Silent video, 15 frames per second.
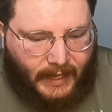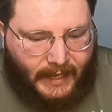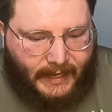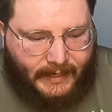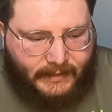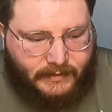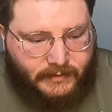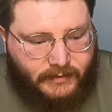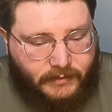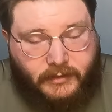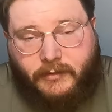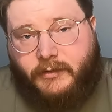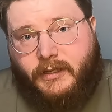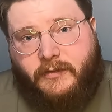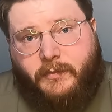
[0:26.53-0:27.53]
and
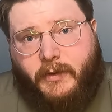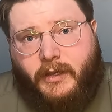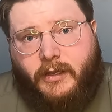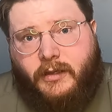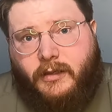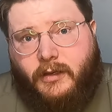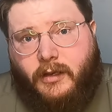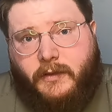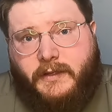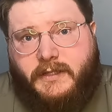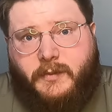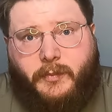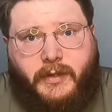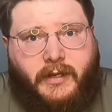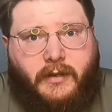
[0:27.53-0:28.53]
give my
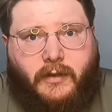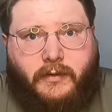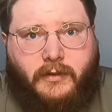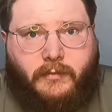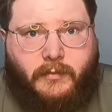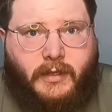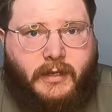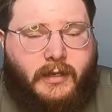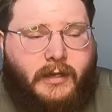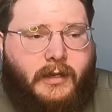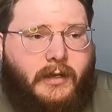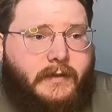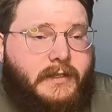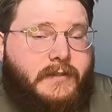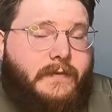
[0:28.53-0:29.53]
honest opinion on them.
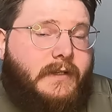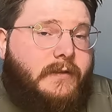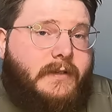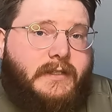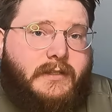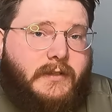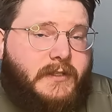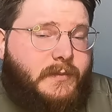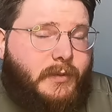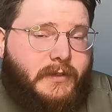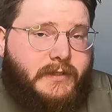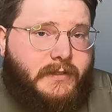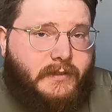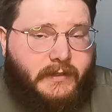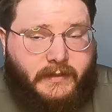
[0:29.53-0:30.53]
This video is not
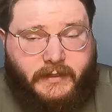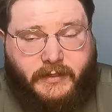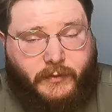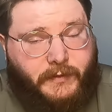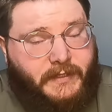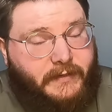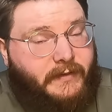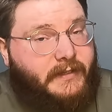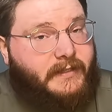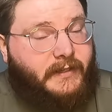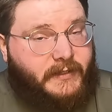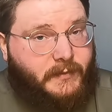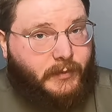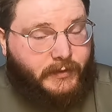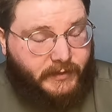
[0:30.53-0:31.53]
sponsored, this whole series is
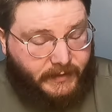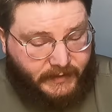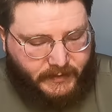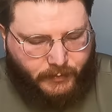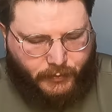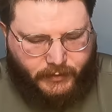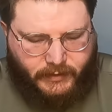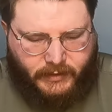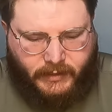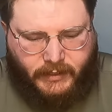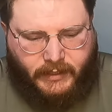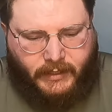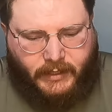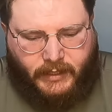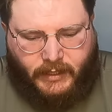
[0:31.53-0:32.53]
not sponsored at this point
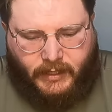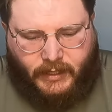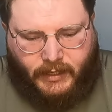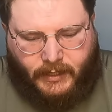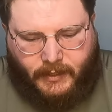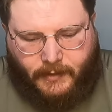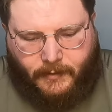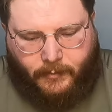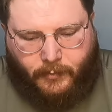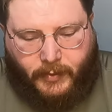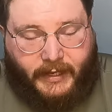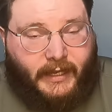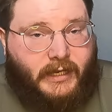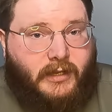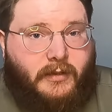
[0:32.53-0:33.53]

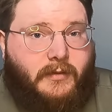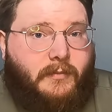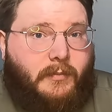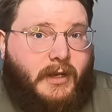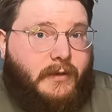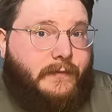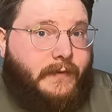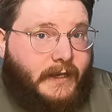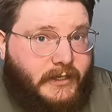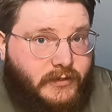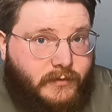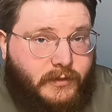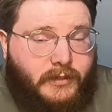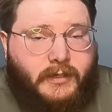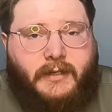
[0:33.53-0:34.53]
by any
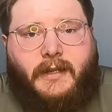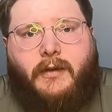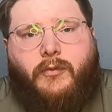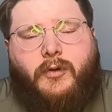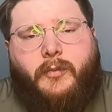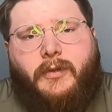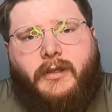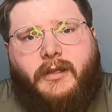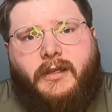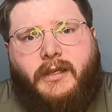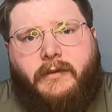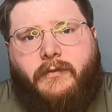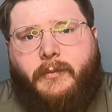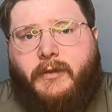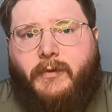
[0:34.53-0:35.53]
manufacturer that will be
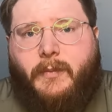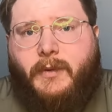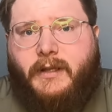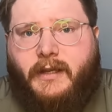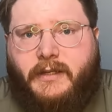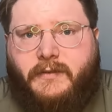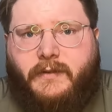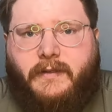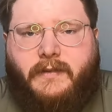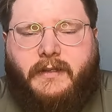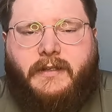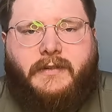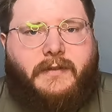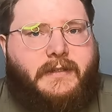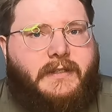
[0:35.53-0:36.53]
giving me replicas or
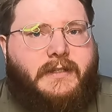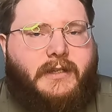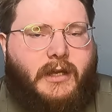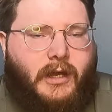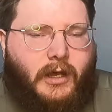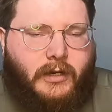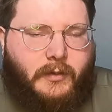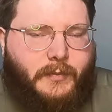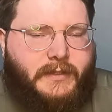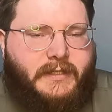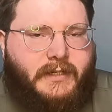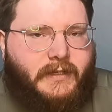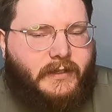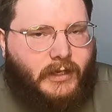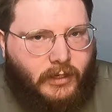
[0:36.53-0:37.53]
anything, so this is
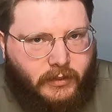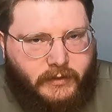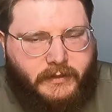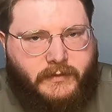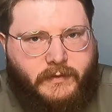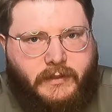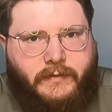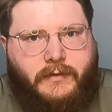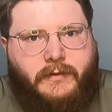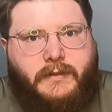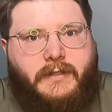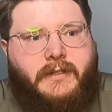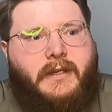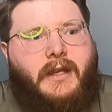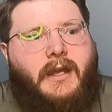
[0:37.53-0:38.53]
100% honest
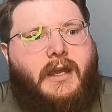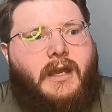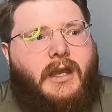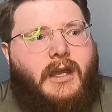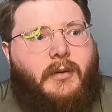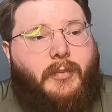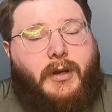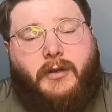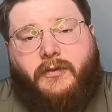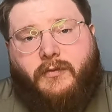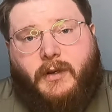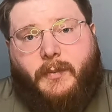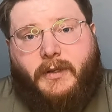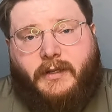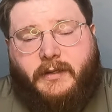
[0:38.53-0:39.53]
reviews about
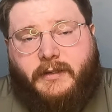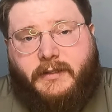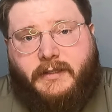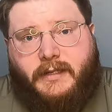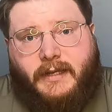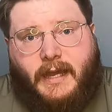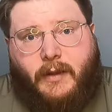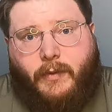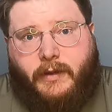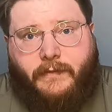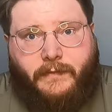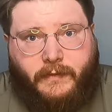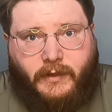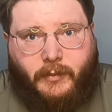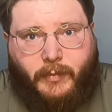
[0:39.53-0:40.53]
the replicas and how I
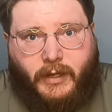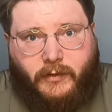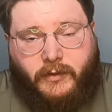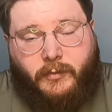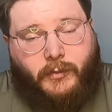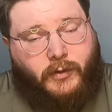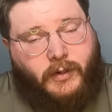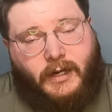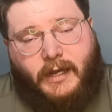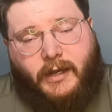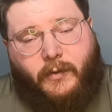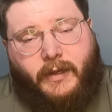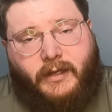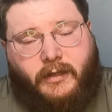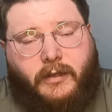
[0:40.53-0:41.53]
feel about them, or
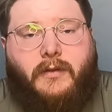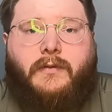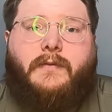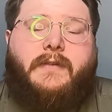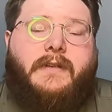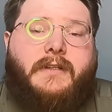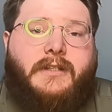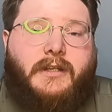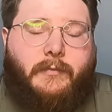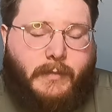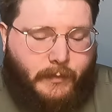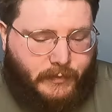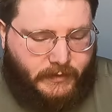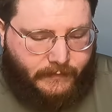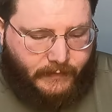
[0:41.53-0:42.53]
how any other DGA
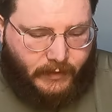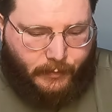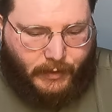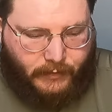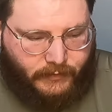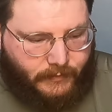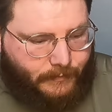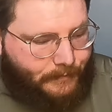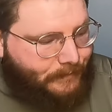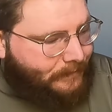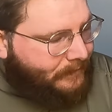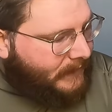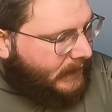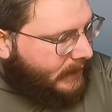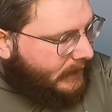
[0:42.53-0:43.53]
members feel about them.
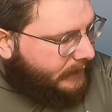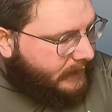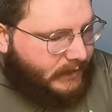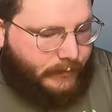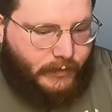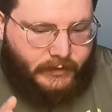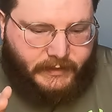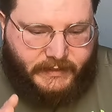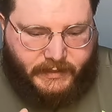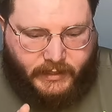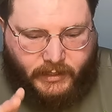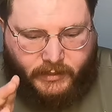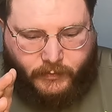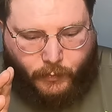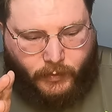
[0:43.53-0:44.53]
Today we're going to
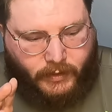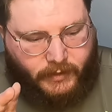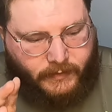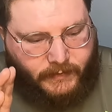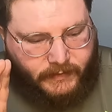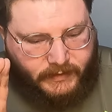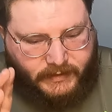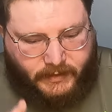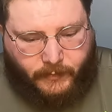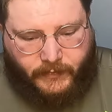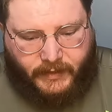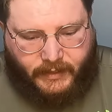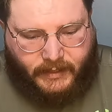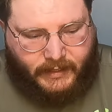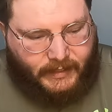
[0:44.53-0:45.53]
start with
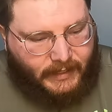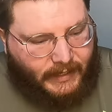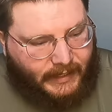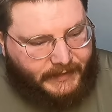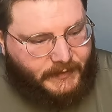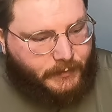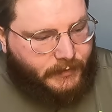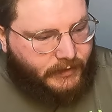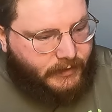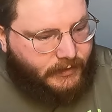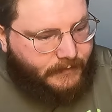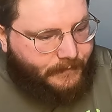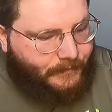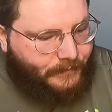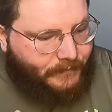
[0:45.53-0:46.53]
something that has
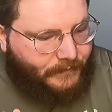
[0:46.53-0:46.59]
been,